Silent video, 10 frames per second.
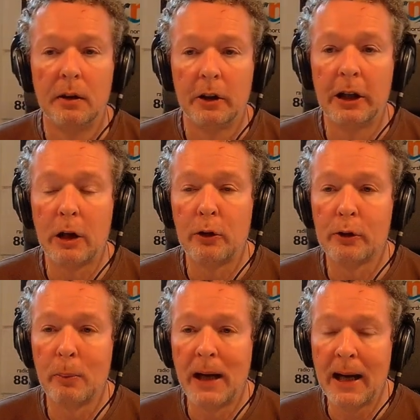It goes
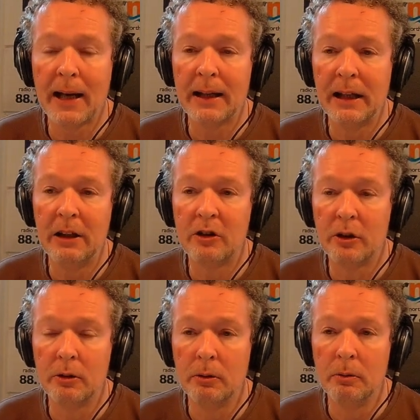from a hanging
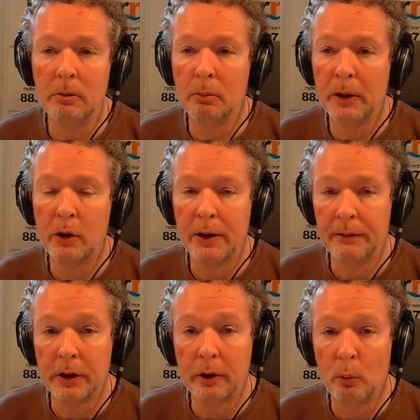to we're not
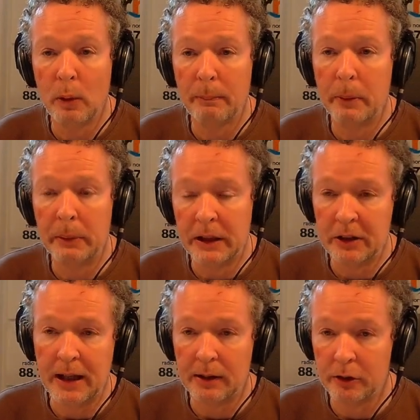even going to whip them in the
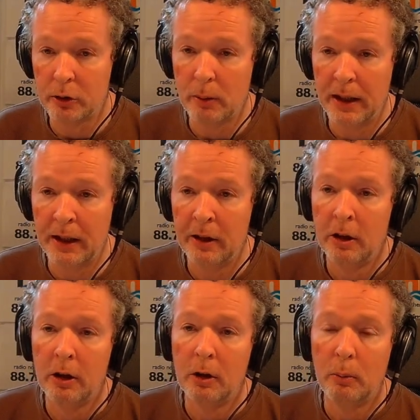town square.
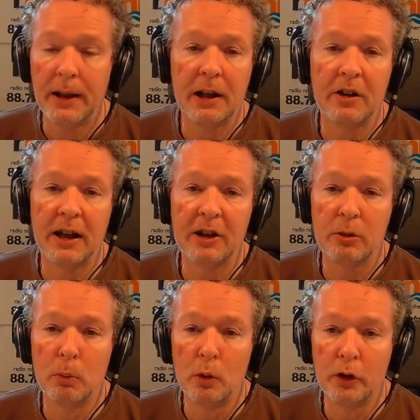We're going to take
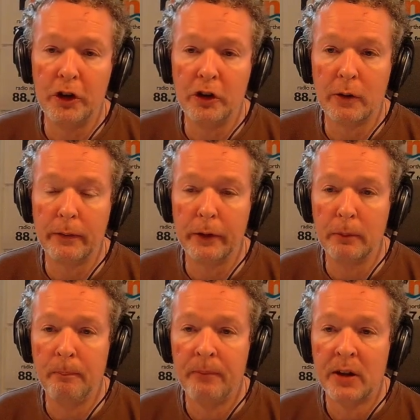some horses off of
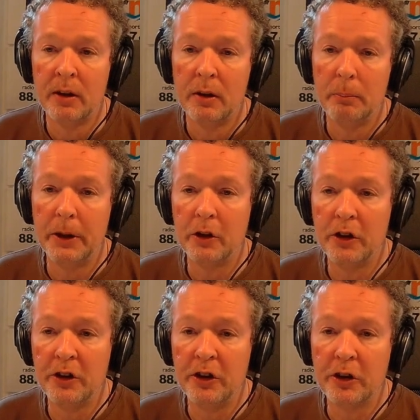them, because
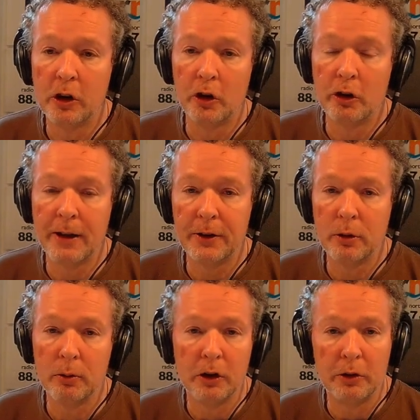this is a
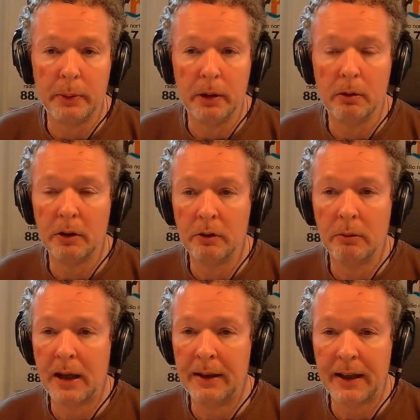contractual dispute,
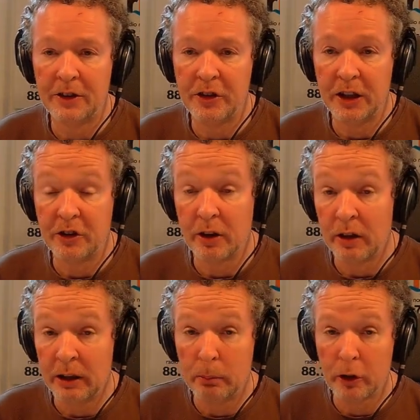and that's it. So
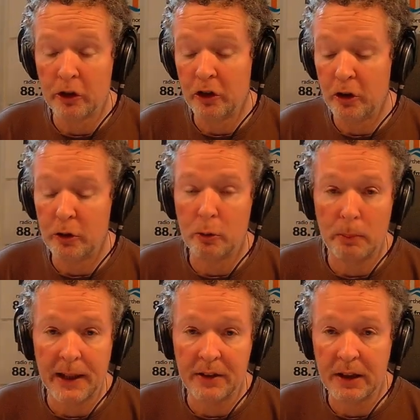the prostitutes all
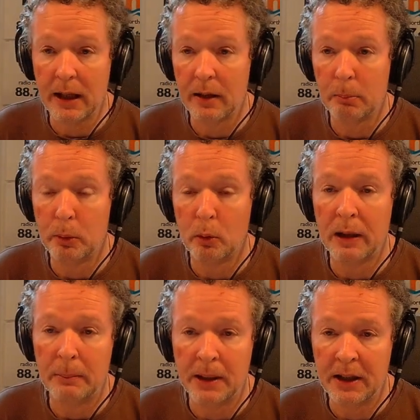band together, put all
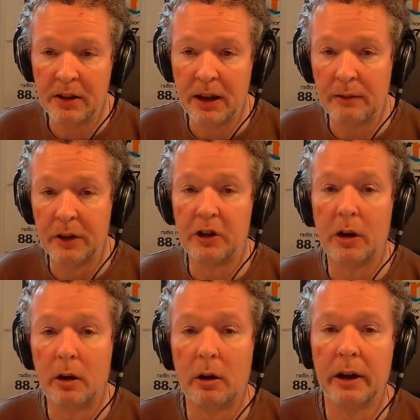their money together to
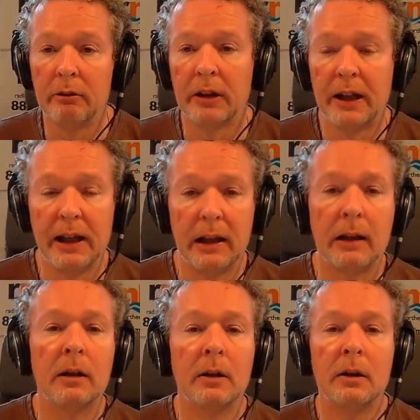hire a killer